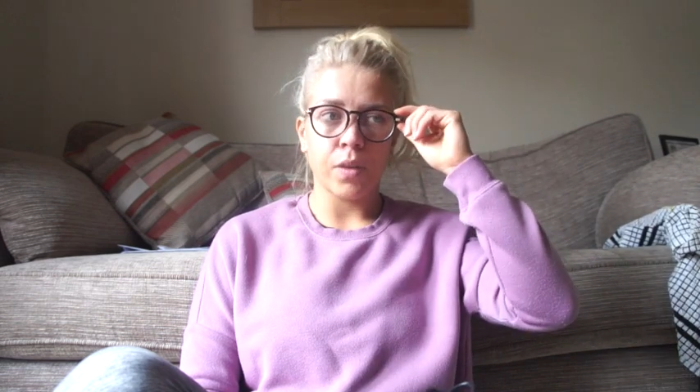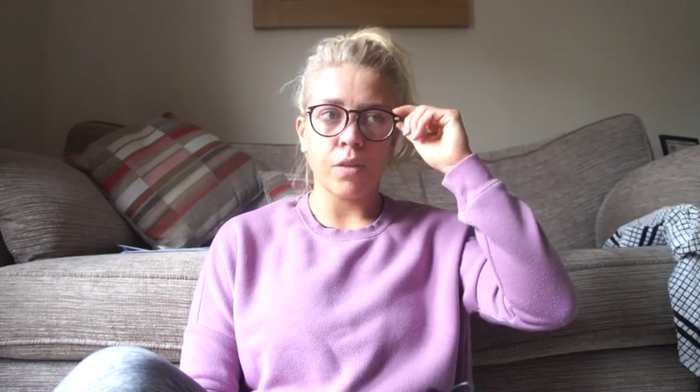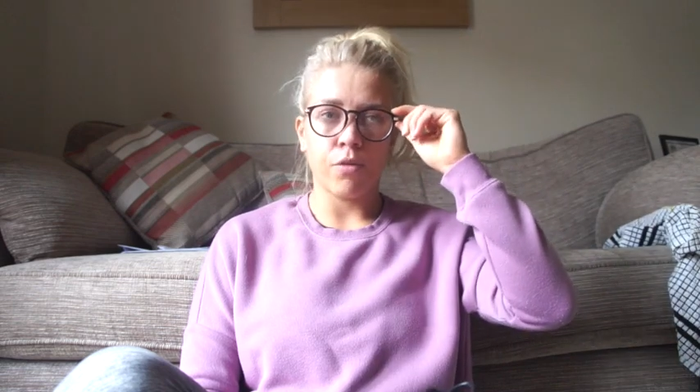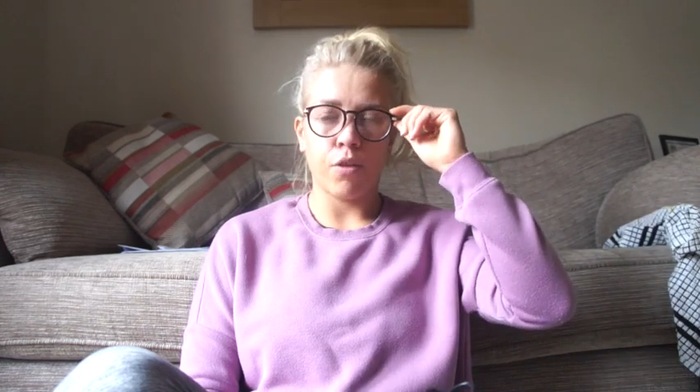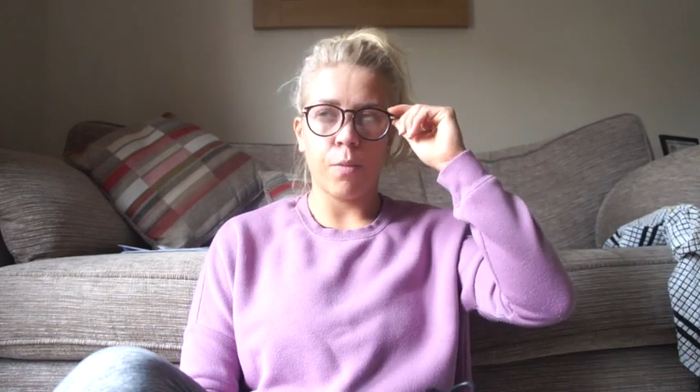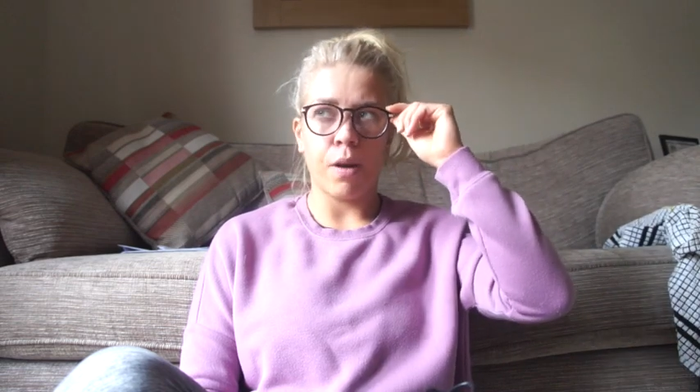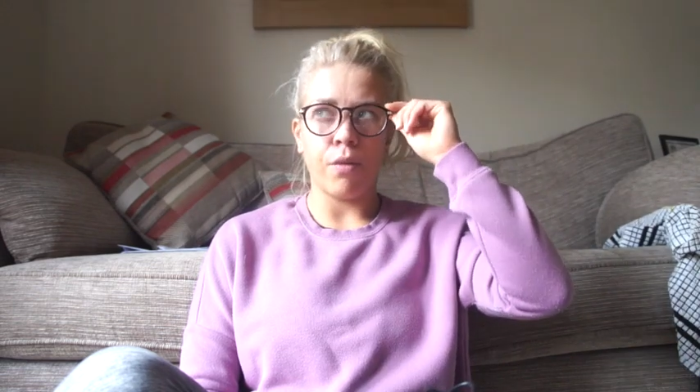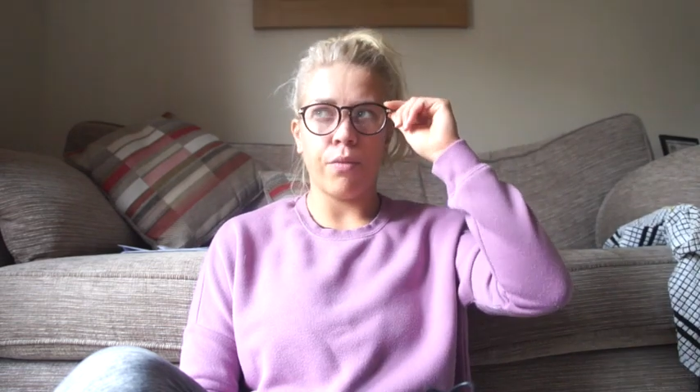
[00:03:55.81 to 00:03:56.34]

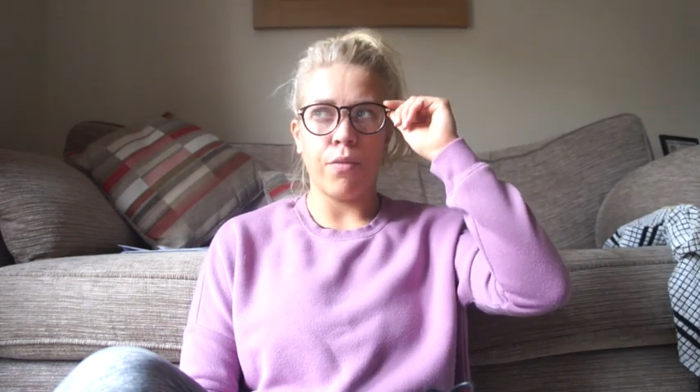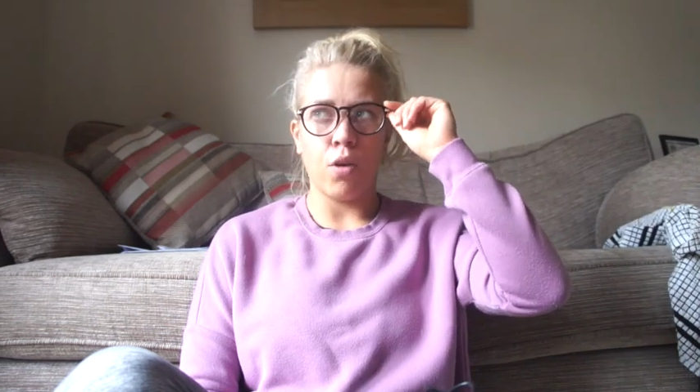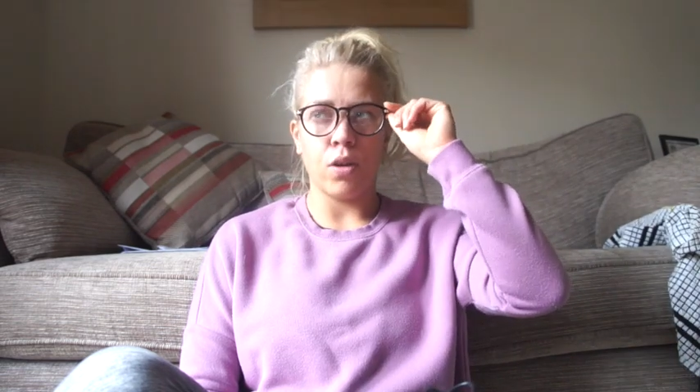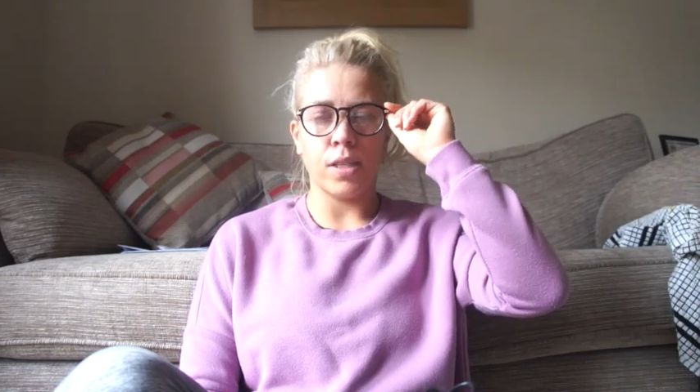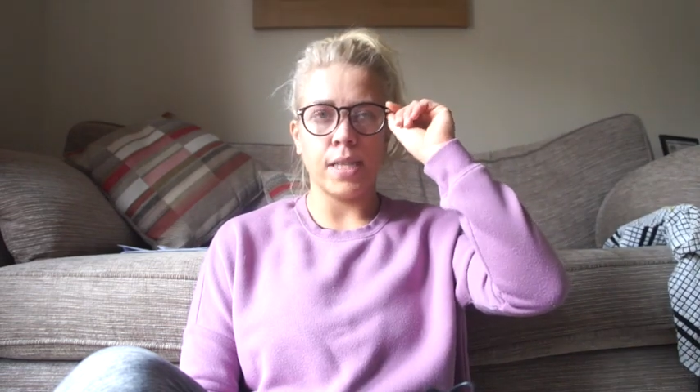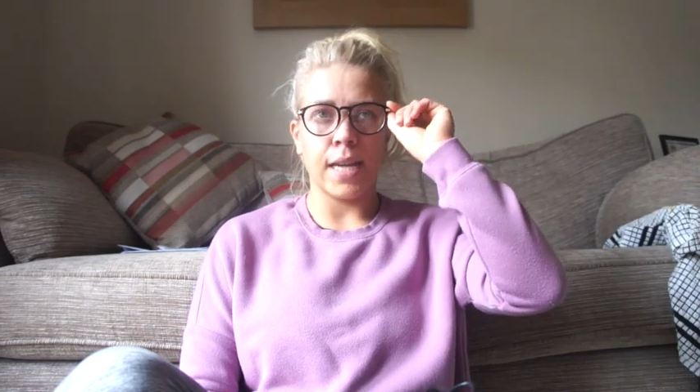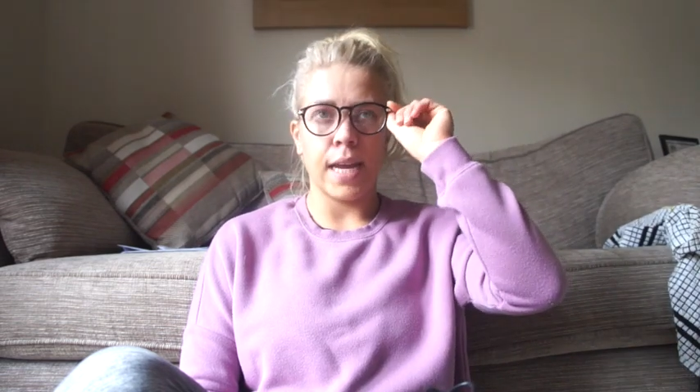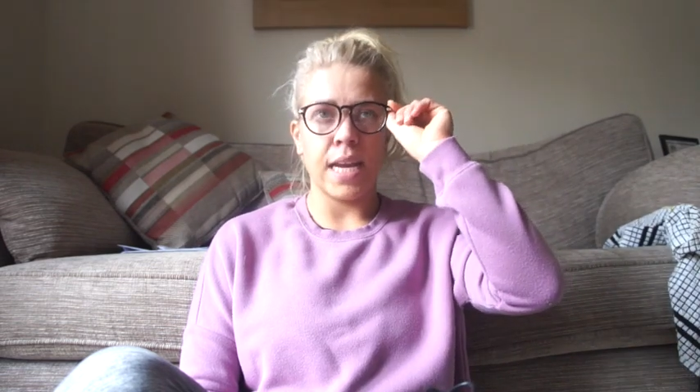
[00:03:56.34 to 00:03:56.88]
for about
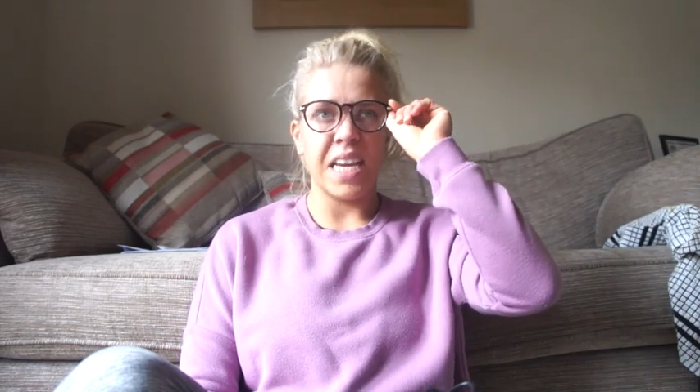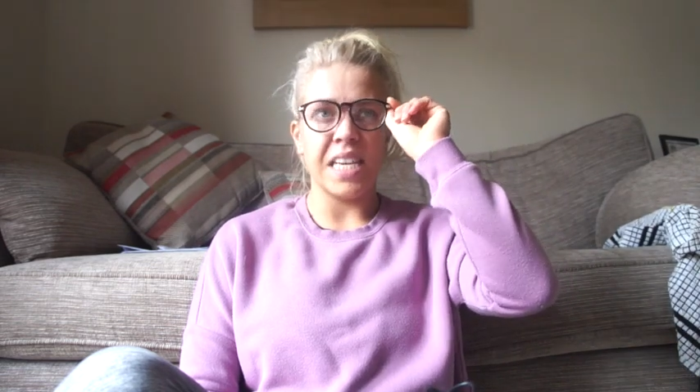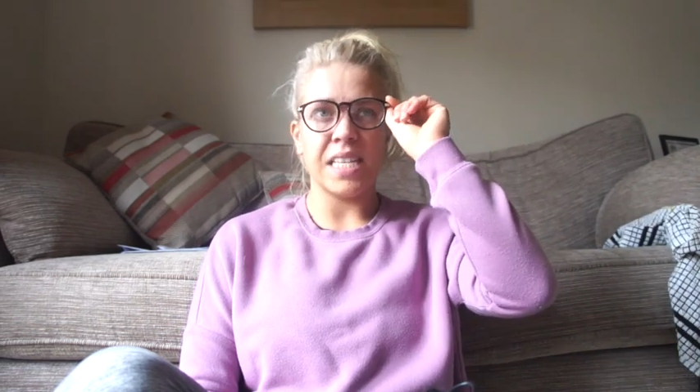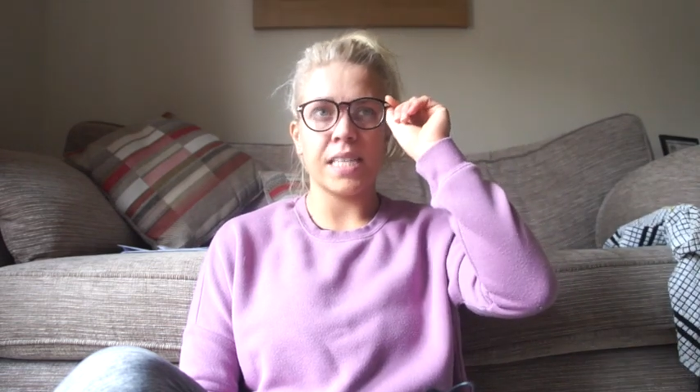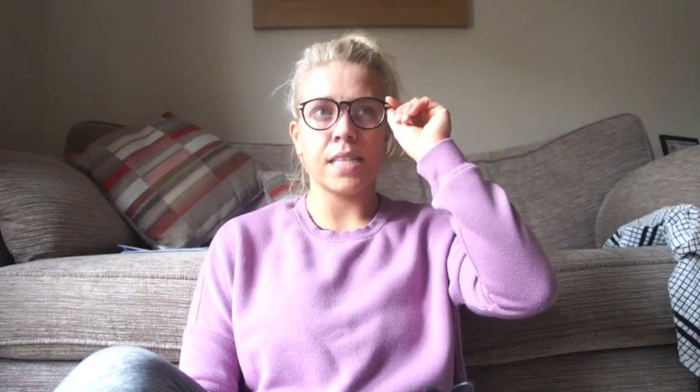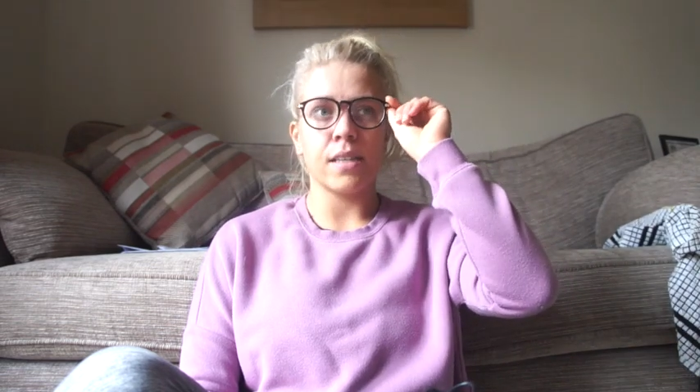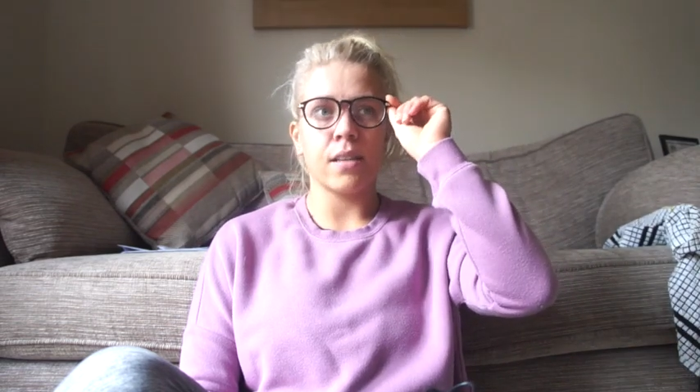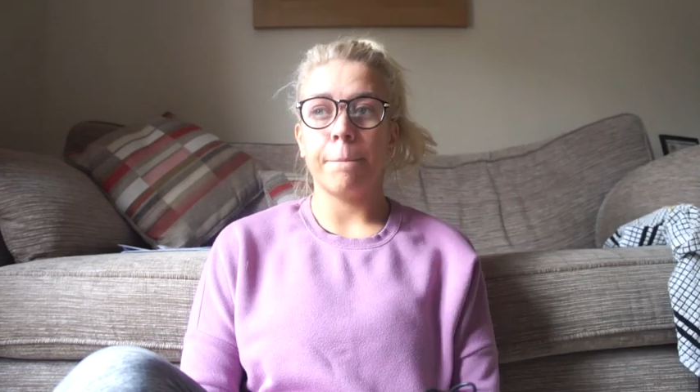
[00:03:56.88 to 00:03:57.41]
40
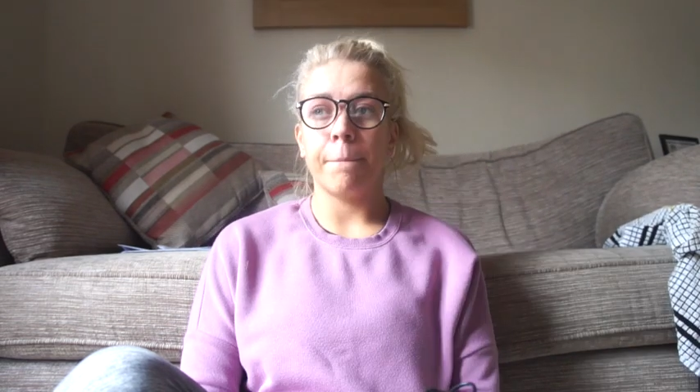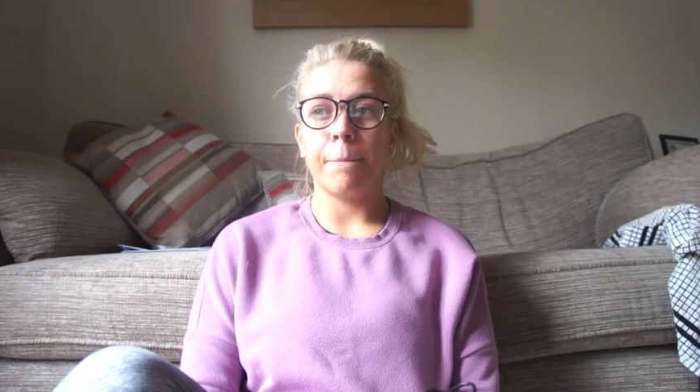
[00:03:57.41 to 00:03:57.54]
days.